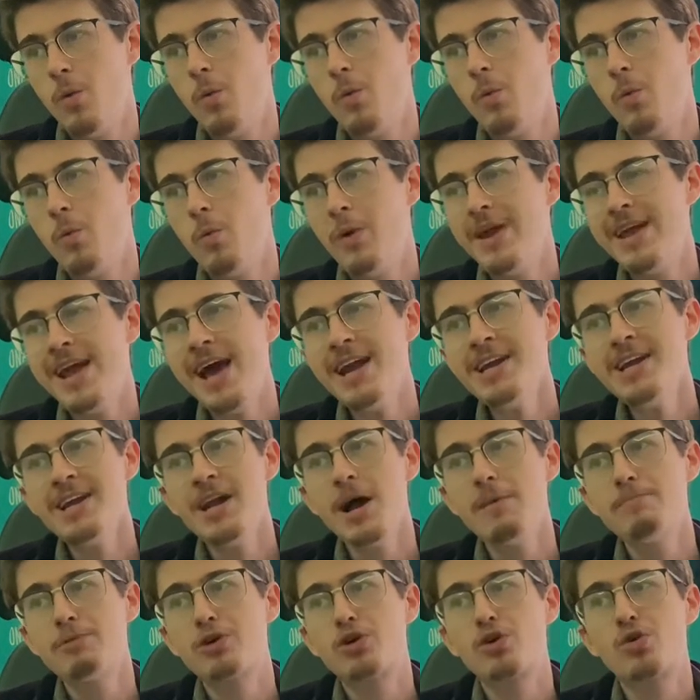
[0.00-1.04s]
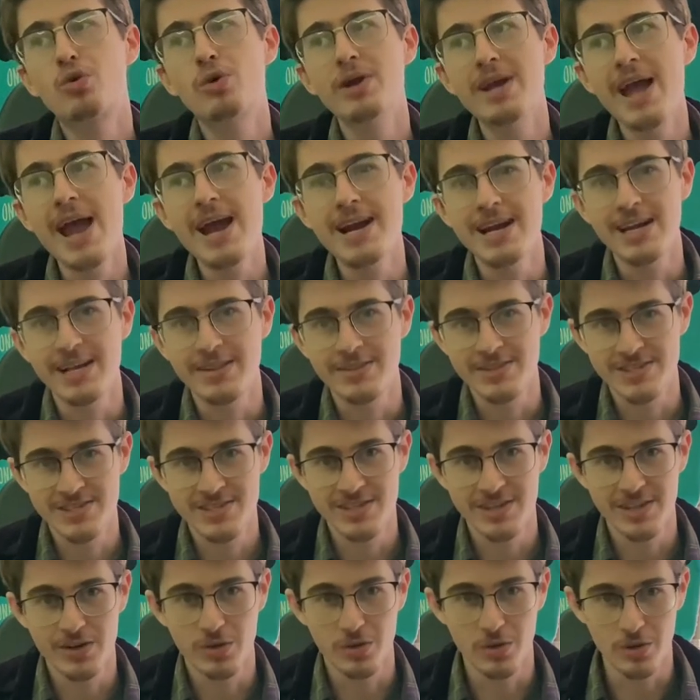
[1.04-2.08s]
we ended up creating this
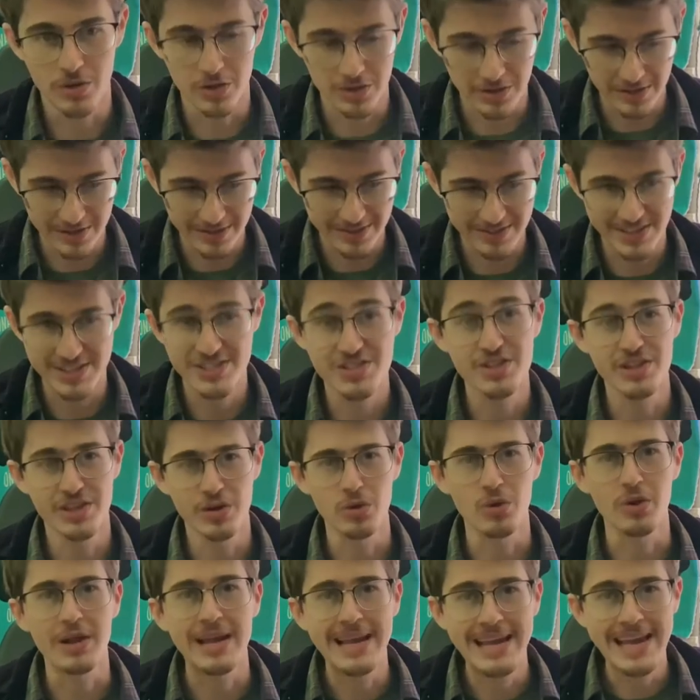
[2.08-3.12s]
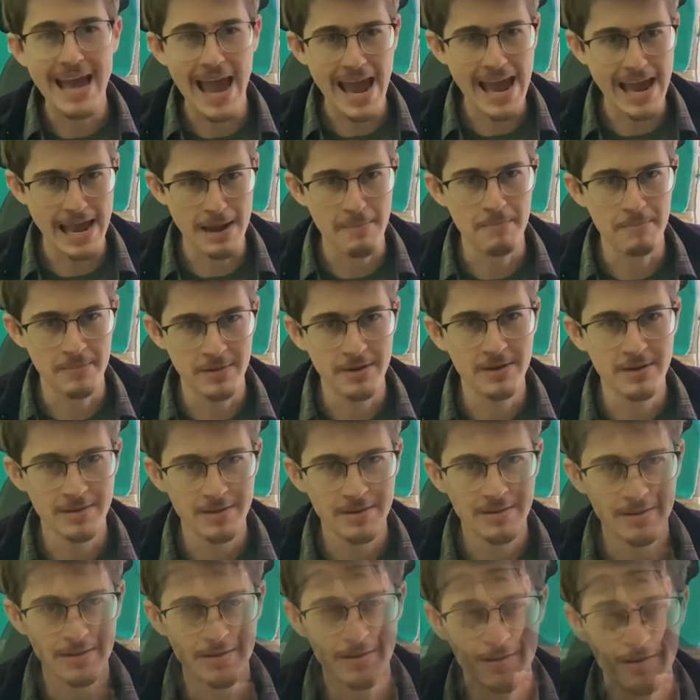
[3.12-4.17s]
little game.
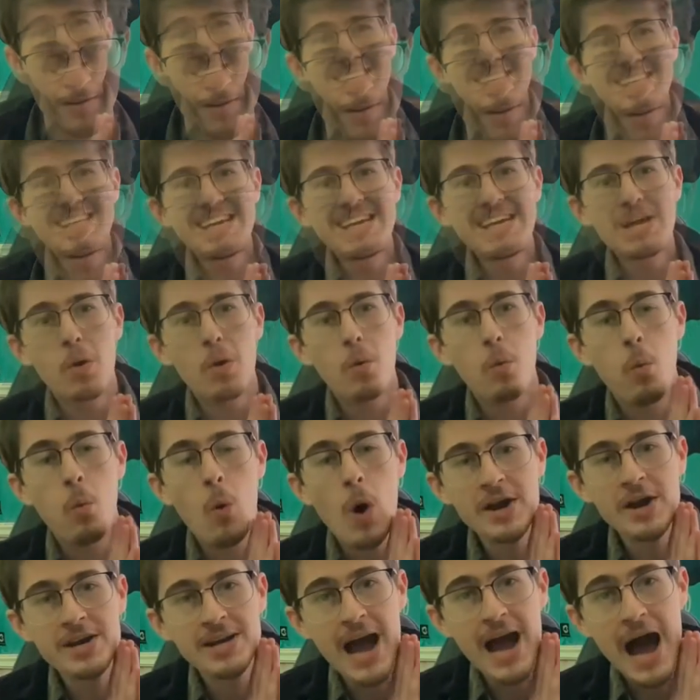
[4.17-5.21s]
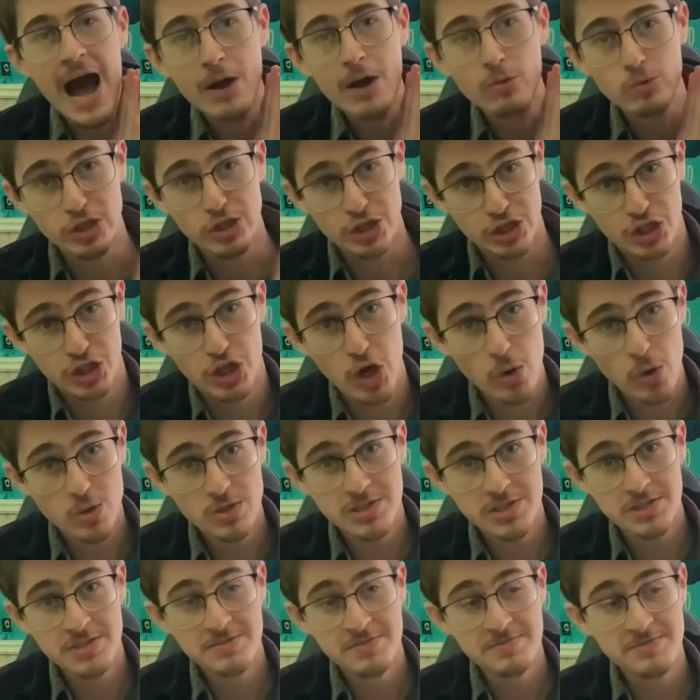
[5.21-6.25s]
Basically, one guy was
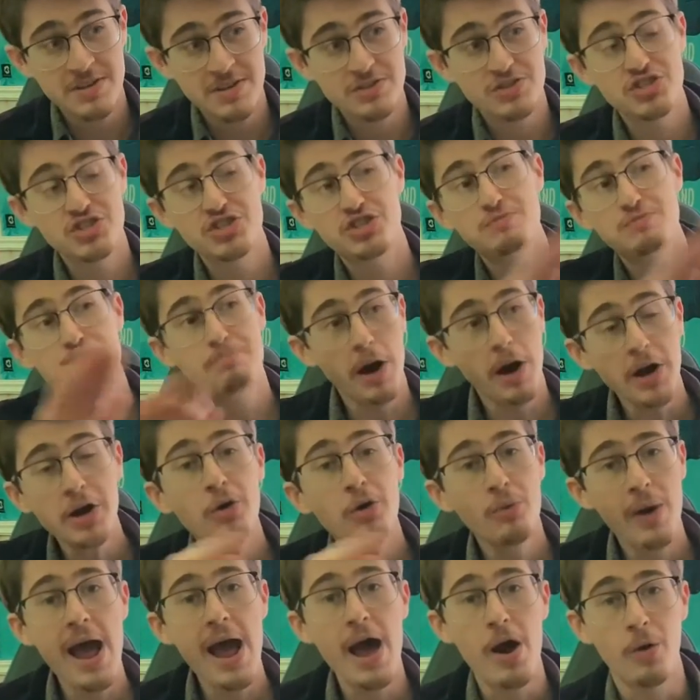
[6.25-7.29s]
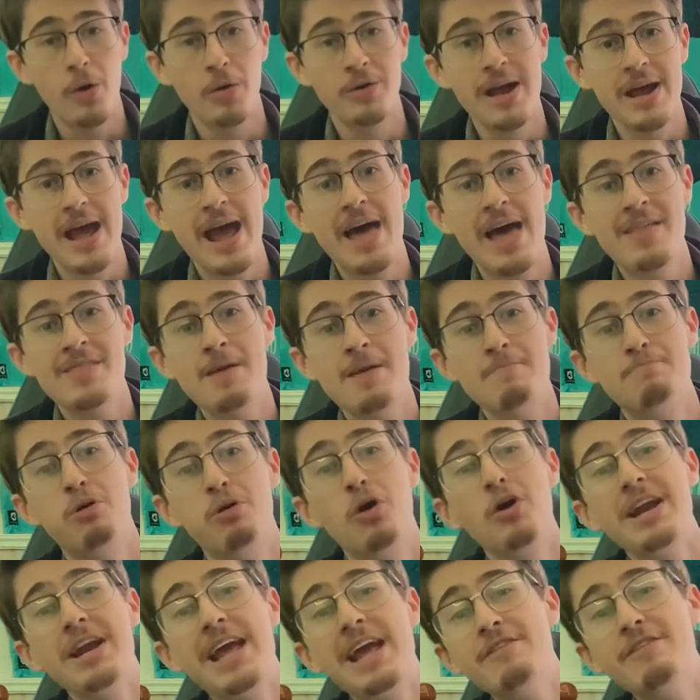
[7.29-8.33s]
chosen, spun around, and then
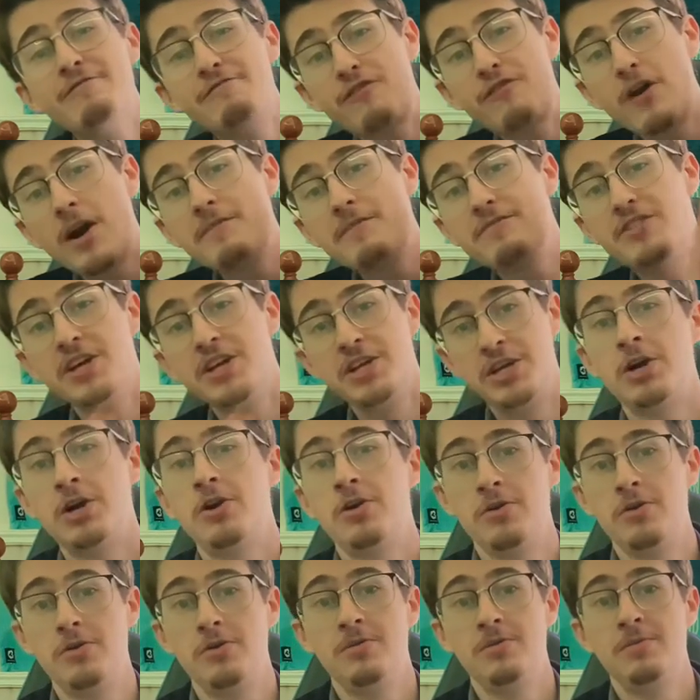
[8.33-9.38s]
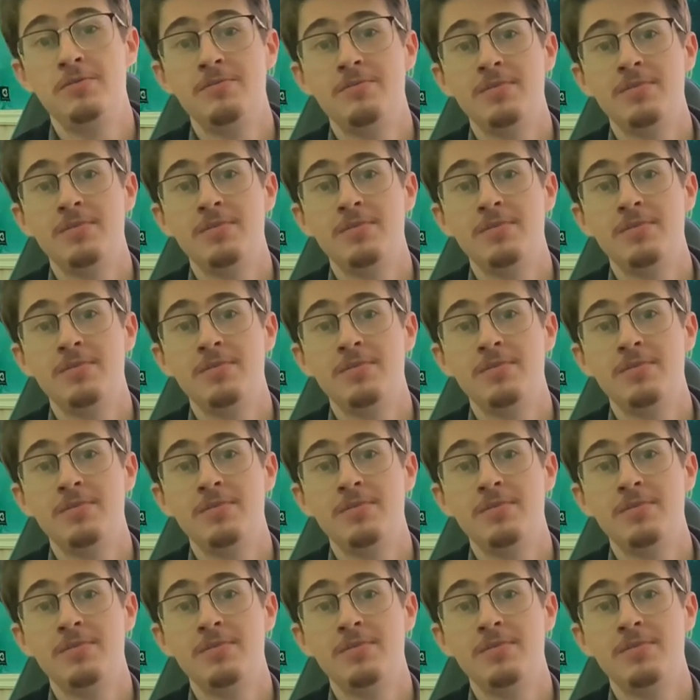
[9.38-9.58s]
put in front of the urinal.